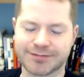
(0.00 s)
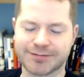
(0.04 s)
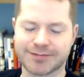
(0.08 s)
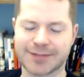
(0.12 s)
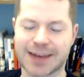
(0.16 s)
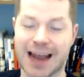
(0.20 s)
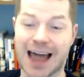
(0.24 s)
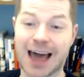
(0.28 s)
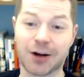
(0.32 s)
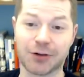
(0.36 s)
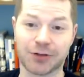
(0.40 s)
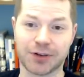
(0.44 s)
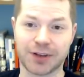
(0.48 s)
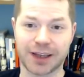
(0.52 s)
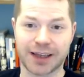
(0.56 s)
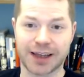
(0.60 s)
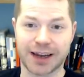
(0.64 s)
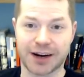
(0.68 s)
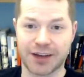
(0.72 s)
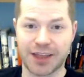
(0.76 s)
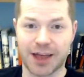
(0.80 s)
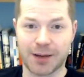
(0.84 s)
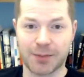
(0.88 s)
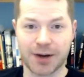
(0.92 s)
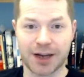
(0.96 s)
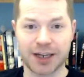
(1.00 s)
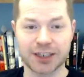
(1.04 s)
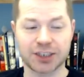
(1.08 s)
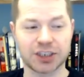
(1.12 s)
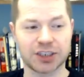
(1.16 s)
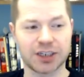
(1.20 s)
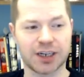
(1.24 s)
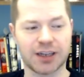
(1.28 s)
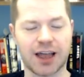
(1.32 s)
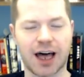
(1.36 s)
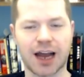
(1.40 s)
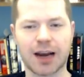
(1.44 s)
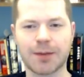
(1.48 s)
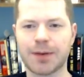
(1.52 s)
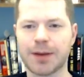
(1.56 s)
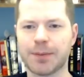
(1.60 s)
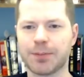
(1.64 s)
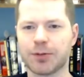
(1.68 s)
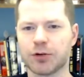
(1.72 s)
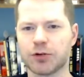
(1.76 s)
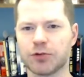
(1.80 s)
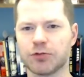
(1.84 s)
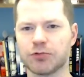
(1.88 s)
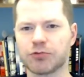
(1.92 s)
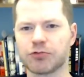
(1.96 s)
I don't really care that much. A lot of
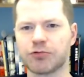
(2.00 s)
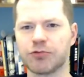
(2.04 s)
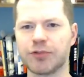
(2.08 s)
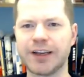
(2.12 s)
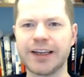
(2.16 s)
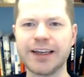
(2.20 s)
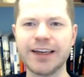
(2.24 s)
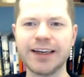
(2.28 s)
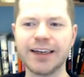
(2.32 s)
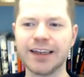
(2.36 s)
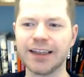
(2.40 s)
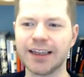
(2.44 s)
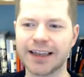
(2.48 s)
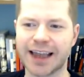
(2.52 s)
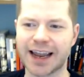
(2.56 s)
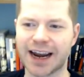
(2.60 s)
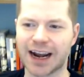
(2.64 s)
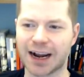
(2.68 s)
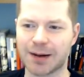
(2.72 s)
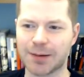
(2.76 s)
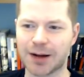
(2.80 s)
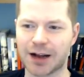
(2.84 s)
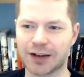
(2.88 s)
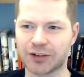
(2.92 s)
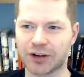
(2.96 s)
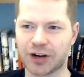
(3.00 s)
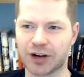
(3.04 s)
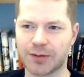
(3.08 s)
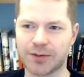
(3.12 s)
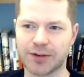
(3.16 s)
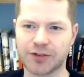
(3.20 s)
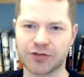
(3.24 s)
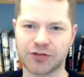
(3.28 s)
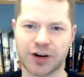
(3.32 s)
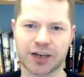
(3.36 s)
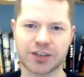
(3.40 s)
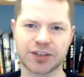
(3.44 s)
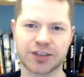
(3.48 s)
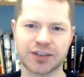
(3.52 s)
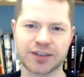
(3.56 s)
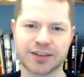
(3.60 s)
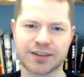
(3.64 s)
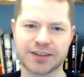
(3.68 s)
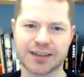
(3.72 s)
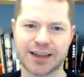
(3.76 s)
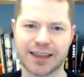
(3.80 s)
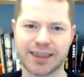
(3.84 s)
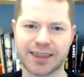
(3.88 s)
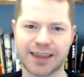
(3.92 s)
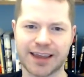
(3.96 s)
people really care about tournament structures
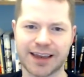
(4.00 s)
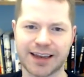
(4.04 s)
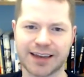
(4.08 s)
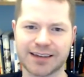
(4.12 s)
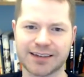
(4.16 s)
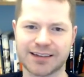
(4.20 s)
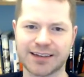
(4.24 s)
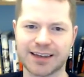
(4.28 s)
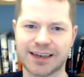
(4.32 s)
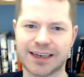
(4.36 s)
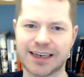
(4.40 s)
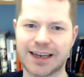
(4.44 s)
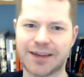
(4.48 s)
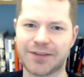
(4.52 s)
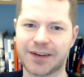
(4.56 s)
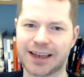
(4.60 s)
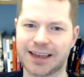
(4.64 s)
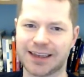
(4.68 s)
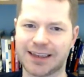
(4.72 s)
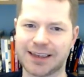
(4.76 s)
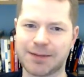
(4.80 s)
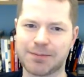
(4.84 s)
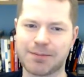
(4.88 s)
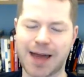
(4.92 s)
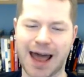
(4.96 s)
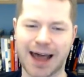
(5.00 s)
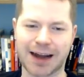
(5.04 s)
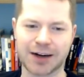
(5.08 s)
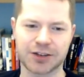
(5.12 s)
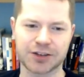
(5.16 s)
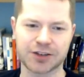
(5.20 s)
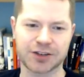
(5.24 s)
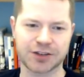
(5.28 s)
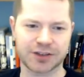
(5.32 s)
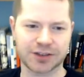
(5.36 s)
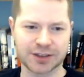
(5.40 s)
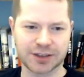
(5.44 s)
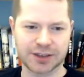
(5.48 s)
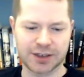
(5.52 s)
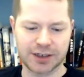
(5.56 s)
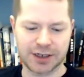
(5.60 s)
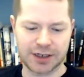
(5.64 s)
because they think it significantly matters.